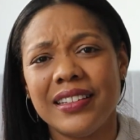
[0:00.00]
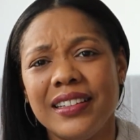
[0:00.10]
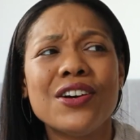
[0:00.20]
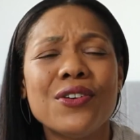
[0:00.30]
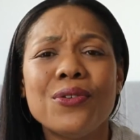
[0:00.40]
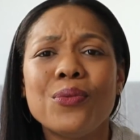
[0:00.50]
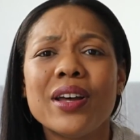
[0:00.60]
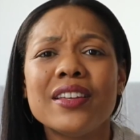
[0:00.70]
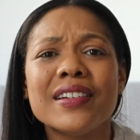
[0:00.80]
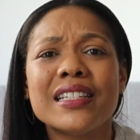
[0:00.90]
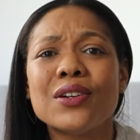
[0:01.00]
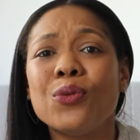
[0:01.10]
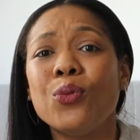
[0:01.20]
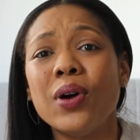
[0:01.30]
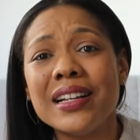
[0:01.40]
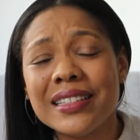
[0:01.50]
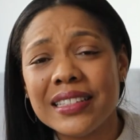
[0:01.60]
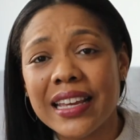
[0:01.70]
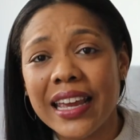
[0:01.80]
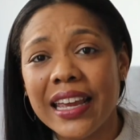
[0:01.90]
You know, whether it's one
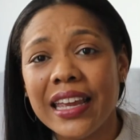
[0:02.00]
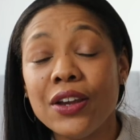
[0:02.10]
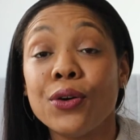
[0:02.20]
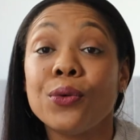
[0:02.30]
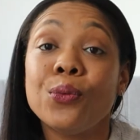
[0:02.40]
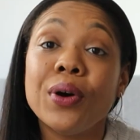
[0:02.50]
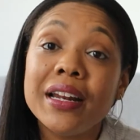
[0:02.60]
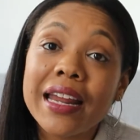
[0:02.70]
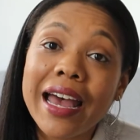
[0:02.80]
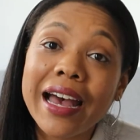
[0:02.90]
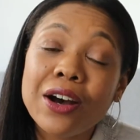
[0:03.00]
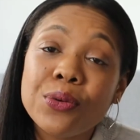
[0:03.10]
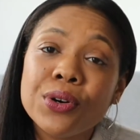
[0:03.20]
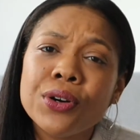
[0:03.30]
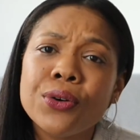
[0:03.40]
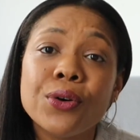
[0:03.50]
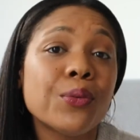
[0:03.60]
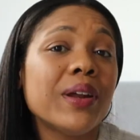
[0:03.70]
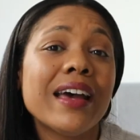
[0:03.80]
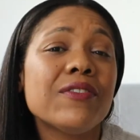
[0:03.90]
day or one hour or
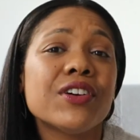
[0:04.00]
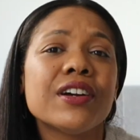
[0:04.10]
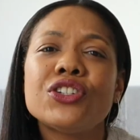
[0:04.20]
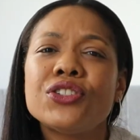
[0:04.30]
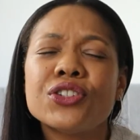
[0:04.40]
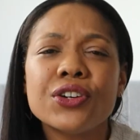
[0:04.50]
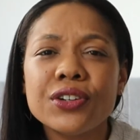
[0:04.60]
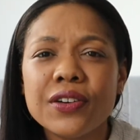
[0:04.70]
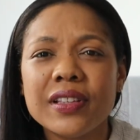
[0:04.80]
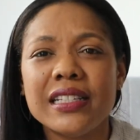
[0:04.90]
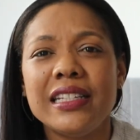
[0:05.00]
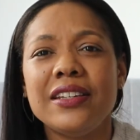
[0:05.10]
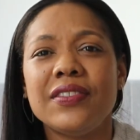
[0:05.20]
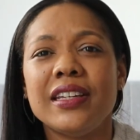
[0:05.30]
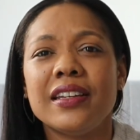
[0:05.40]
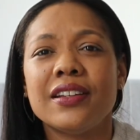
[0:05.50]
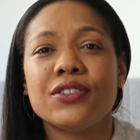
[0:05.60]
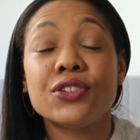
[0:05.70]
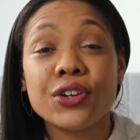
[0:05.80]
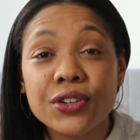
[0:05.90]
whatever, just turn off the T V,
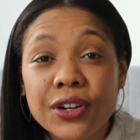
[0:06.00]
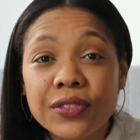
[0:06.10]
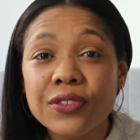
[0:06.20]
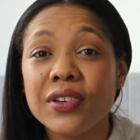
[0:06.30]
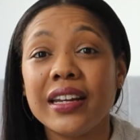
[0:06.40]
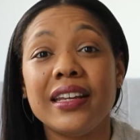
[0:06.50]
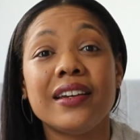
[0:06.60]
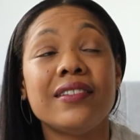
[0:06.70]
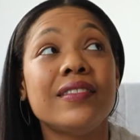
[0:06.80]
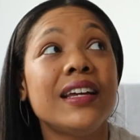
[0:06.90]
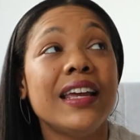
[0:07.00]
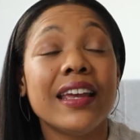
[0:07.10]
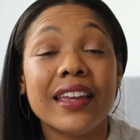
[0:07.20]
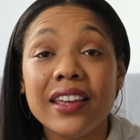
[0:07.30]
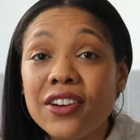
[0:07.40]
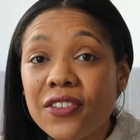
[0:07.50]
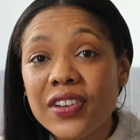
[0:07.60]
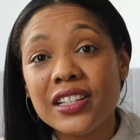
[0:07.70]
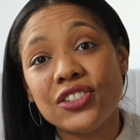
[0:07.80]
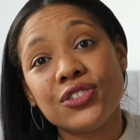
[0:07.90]
turn off the radio, get off
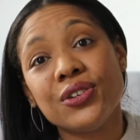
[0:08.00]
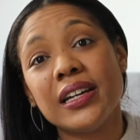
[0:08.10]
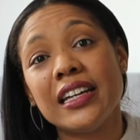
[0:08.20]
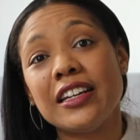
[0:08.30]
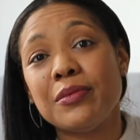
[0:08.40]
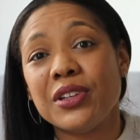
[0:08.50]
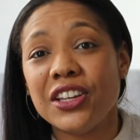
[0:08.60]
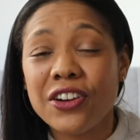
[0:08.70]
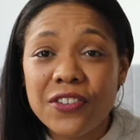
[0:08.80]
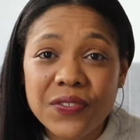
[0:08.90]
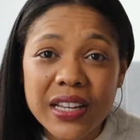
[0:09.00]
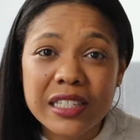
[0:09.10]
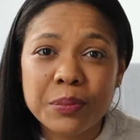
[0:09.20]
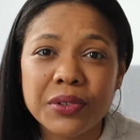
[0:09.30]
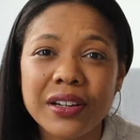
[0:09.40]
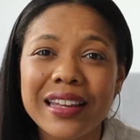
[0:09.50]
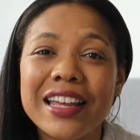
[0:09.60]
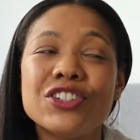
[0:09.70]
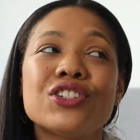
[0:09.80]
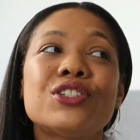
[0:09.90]
Instagram, get off Facebook,
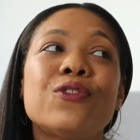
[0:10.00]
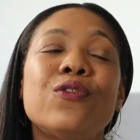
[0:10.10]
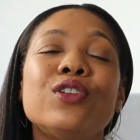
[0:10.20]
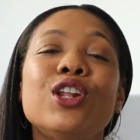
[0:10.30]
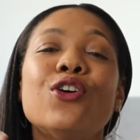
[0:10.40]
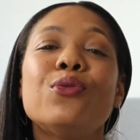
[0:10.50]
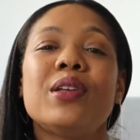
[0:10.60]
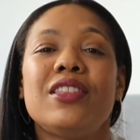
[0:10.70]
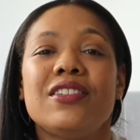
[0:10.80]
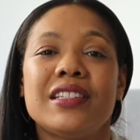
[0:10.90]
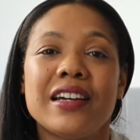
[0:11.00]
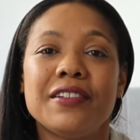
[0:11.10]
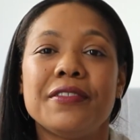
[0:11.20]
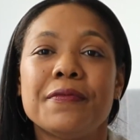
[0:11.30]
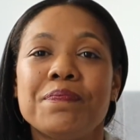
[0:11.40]
and just flow with yourself.